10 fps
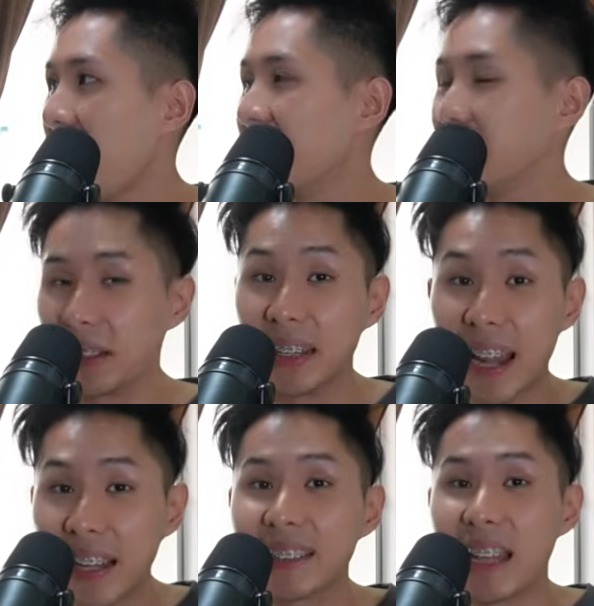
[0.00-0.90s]
So the
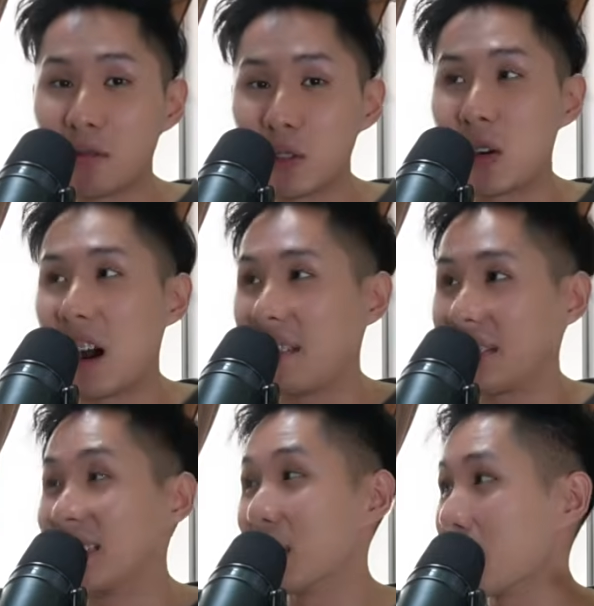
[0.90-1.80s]
next level
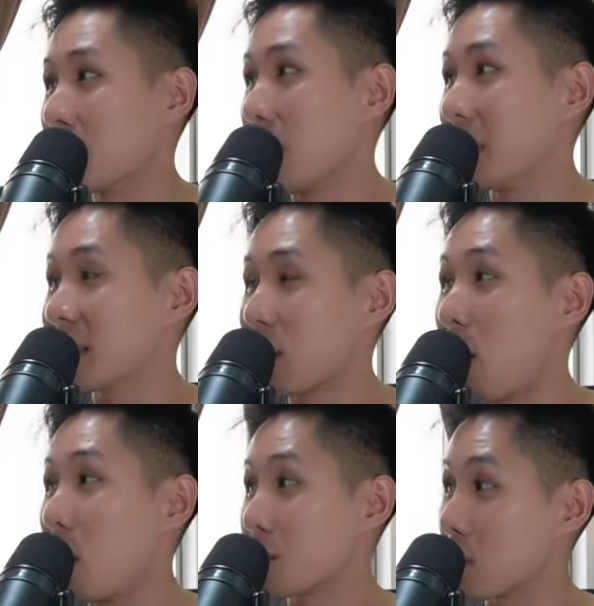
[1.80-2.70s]
of a simple ROM is
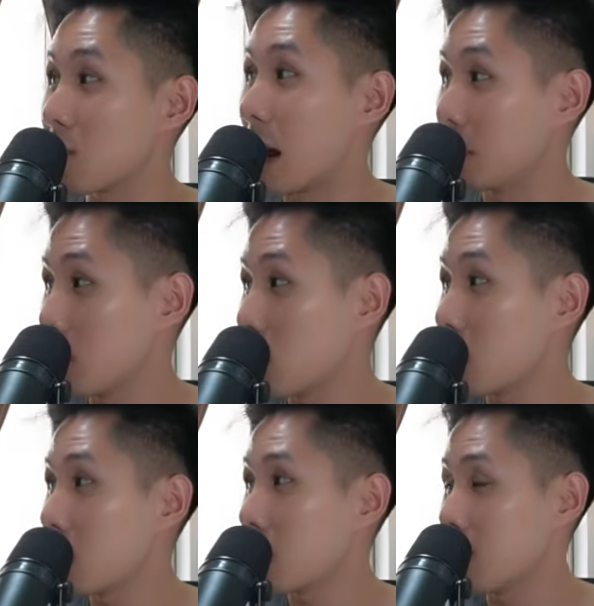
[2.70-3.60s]
called
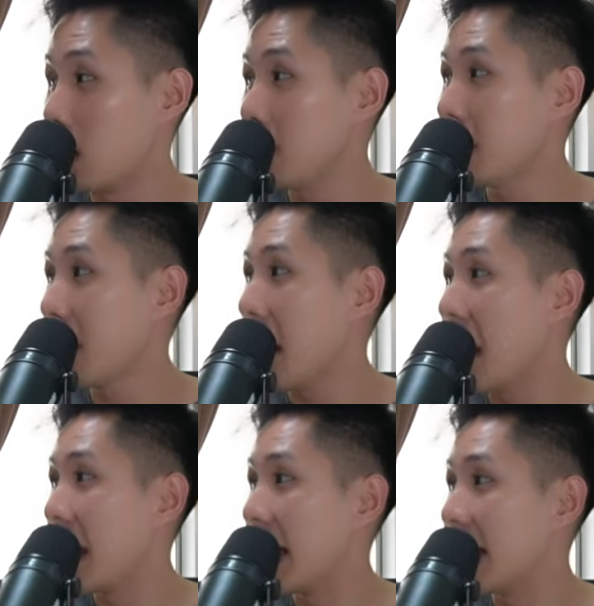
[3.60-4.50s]
programmable ROM.
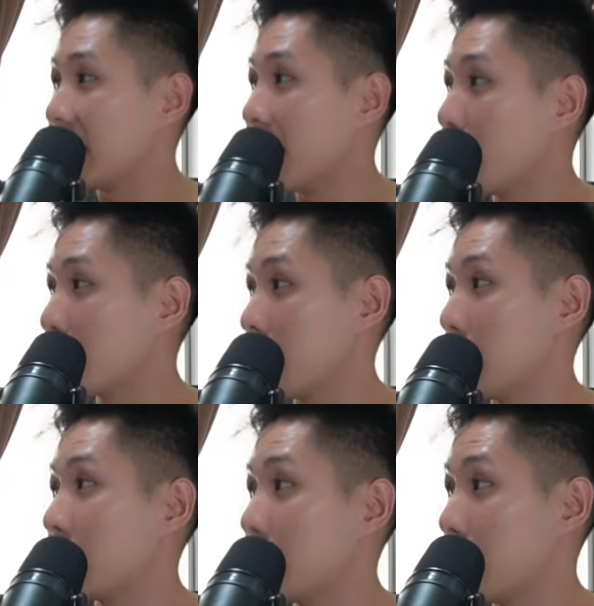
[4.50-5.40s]
It allows
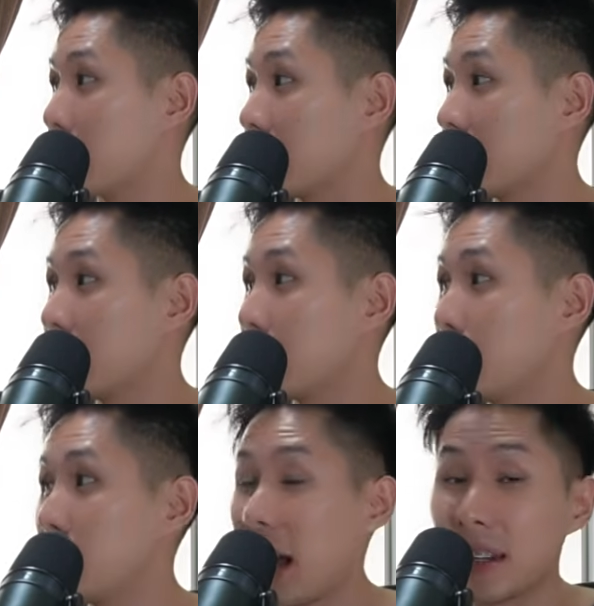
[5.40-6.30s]
program to be written
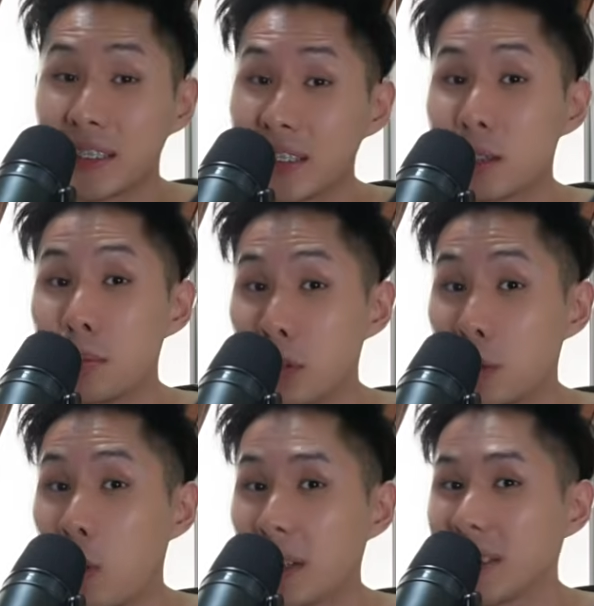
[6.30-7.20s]
to by a system
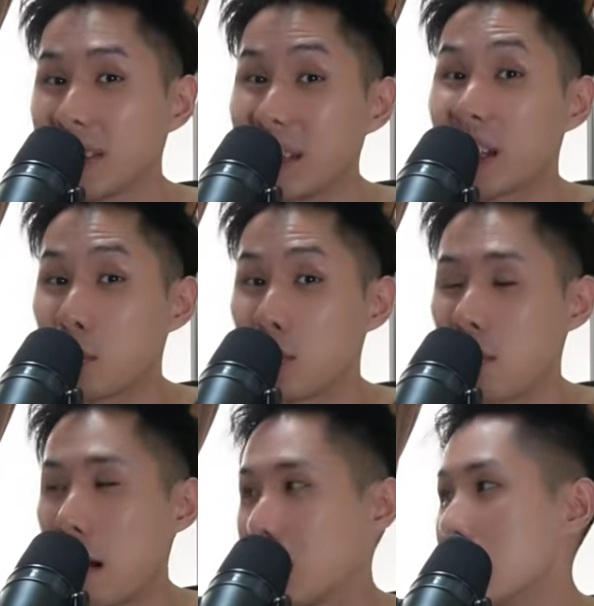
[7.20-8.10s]
builder once, like a
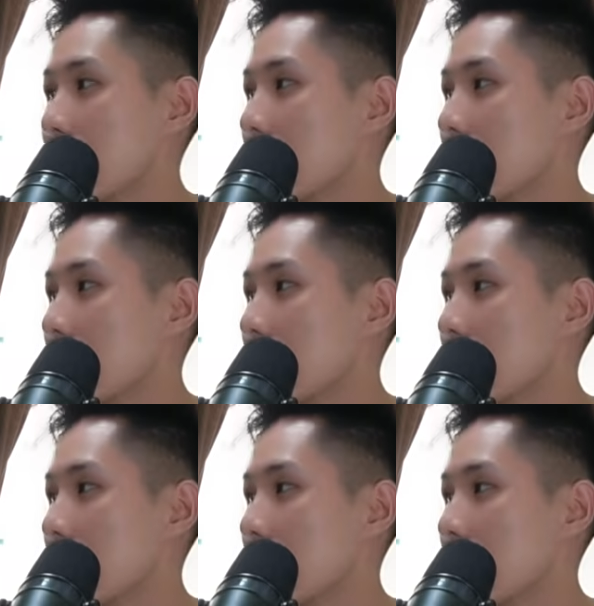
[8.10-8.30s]
programmer.